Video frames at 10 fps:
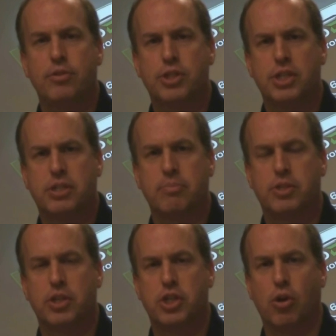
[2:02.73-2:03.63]
in their
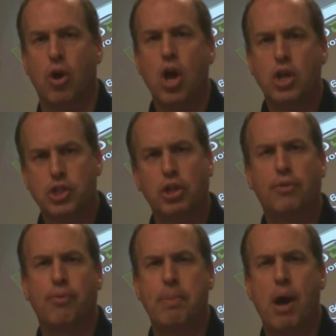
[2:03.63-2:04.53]
systems this year, so
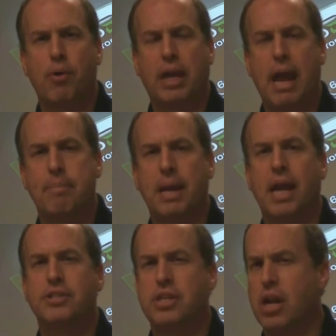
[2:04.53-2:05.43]
look for power
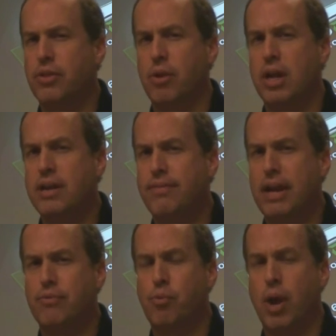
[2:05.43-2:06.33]
capping as another
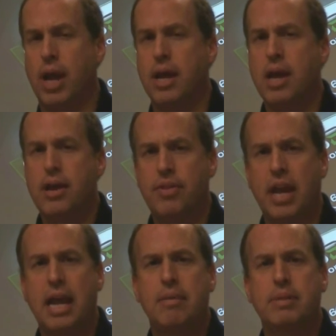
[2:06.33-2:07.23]
innovative way
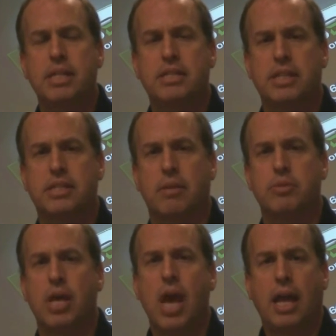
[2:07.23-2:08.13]
that AMD
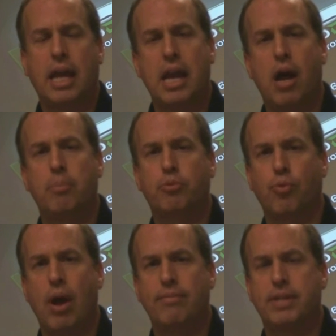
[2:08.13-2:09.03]
systems can help
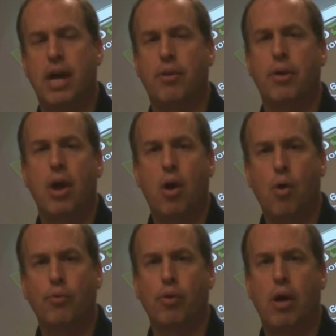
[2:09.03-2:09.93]
drive down
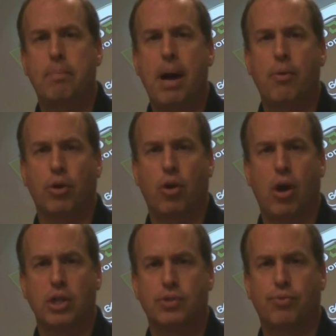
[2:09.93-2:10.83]
overall power
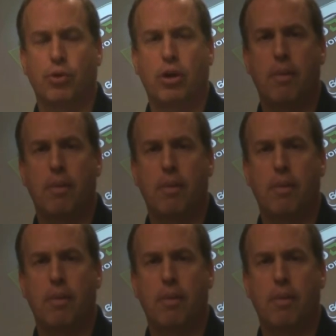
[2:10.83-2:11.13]
costs for a